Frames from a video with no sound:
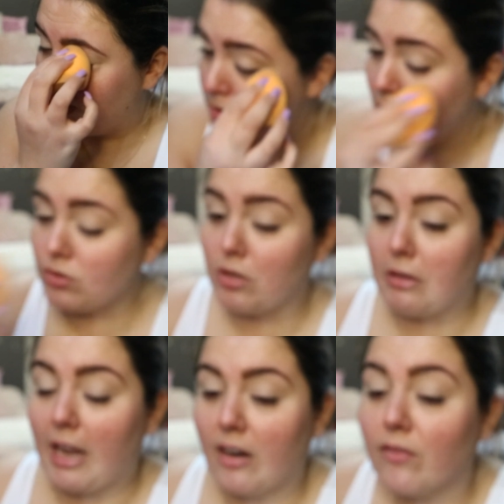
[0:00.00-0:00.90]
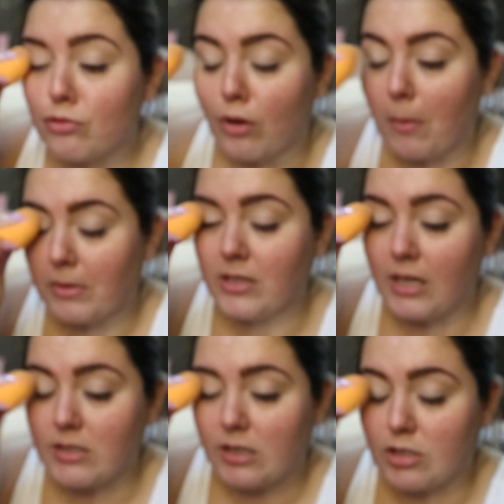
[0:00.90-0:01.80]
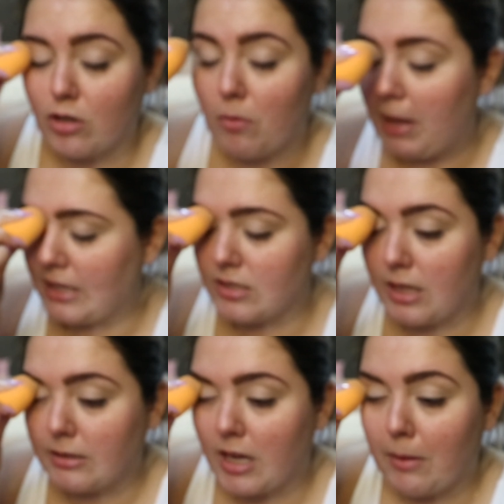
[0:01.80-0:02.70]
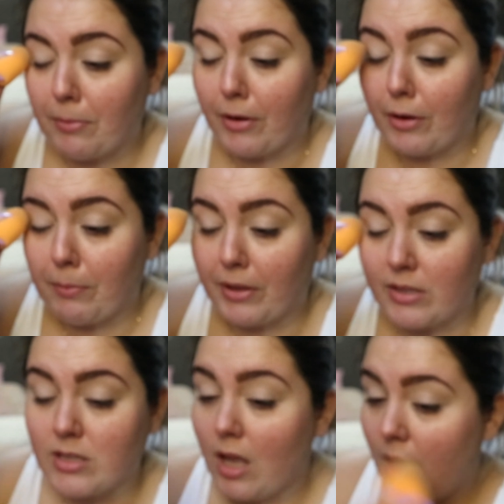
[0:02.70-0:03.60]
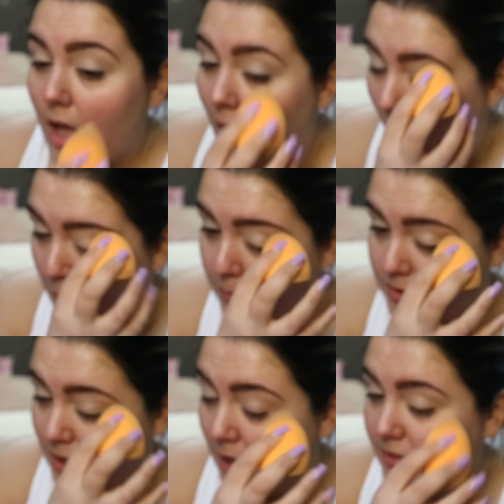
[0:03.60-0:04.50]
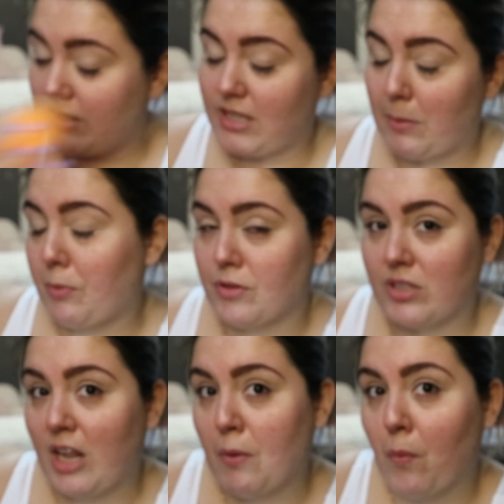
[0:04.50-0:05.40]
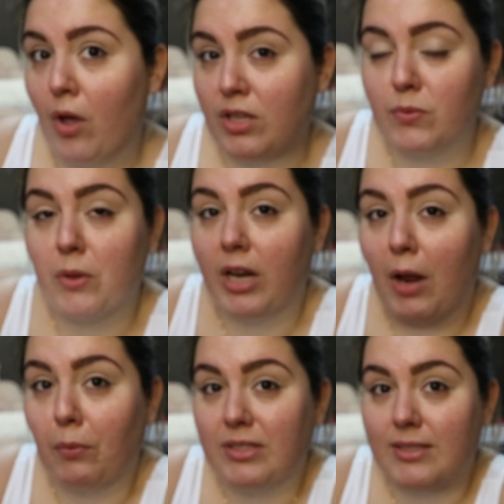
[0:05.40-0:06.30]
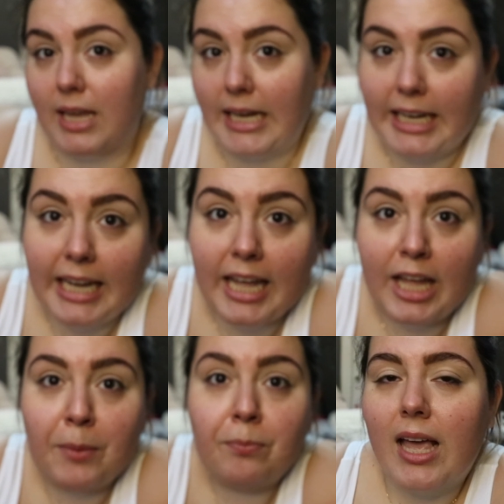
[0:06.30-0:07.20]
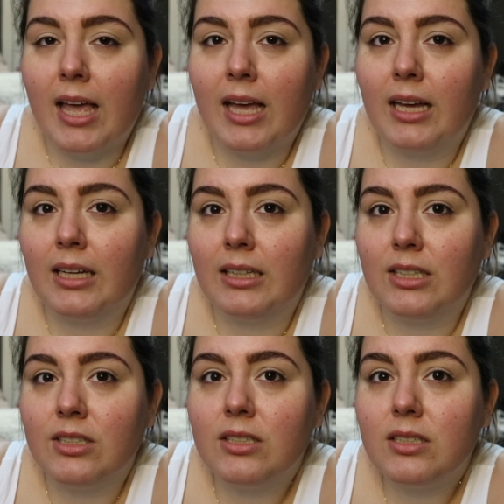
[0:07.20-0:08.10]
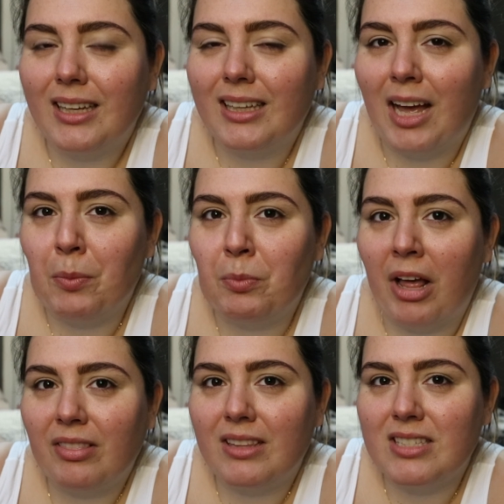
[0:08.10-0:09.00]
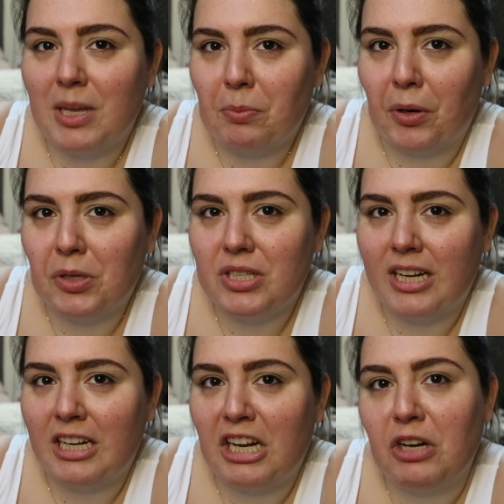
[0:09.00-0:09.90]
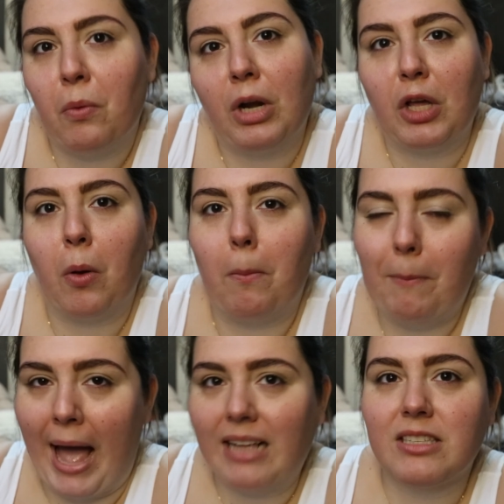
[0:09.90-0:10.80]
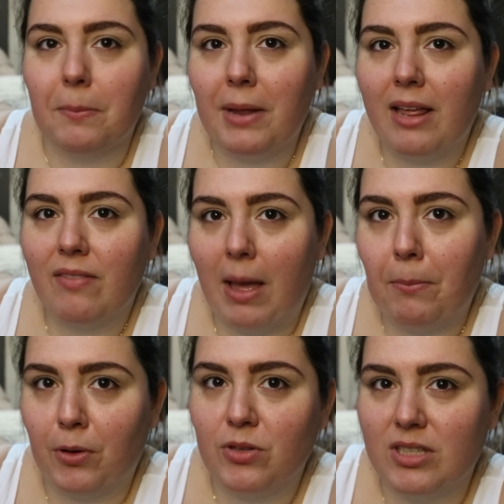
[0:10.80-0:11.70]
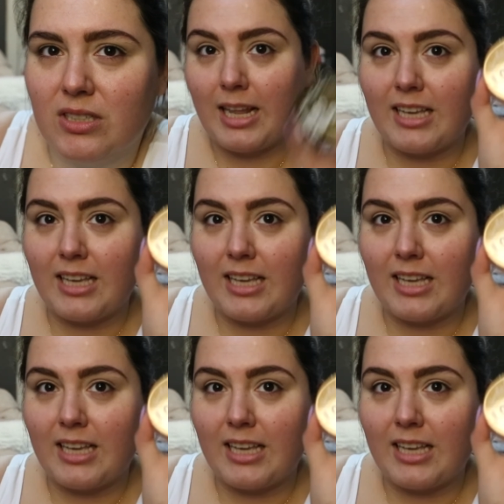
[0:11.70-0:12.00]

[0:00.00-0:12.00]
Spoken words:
It's also kind of traumatizing to go back to that time period, because I was not the same person I was when I was dating him, and like, I'm not the same person, and I don't want to go back to being that person.